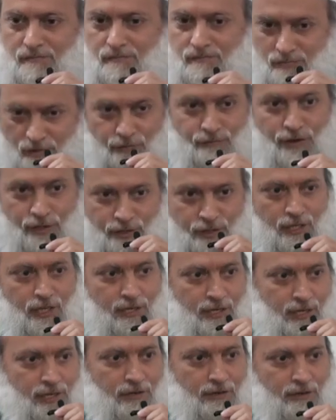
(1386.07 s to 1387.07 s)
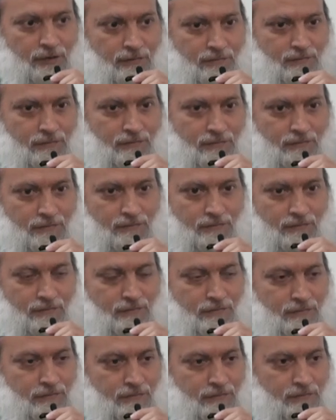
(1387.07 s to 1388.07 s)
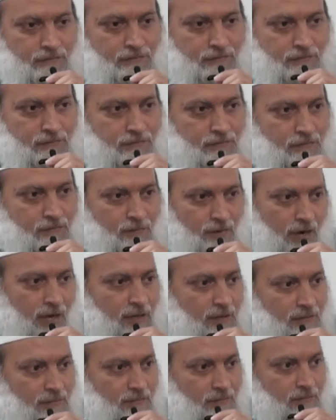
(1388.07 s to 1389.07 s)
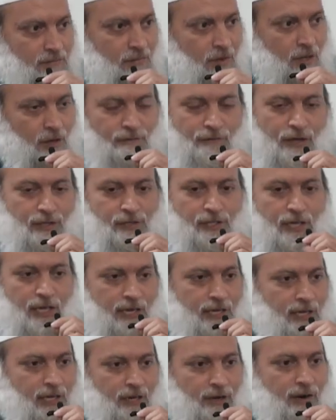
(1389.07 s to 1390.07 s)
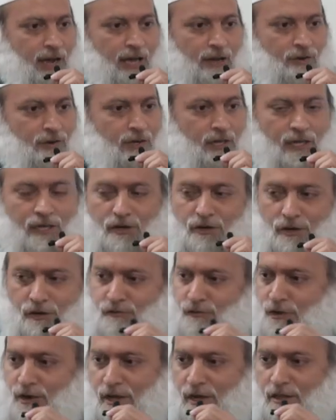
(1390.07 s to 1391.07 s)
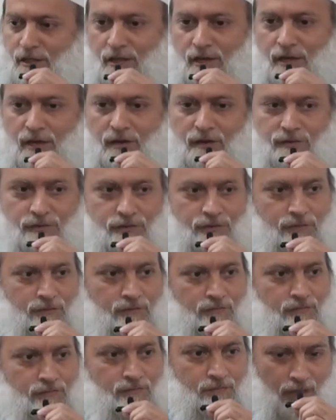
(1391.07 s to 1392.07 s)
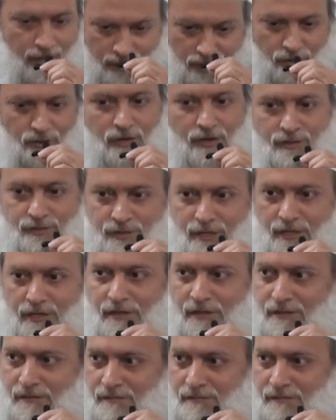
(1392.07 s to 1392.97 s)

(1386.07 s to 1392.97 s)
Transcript: If I see a deer, right? If I see a deer, I don't need to look for anything else. I know there's deer.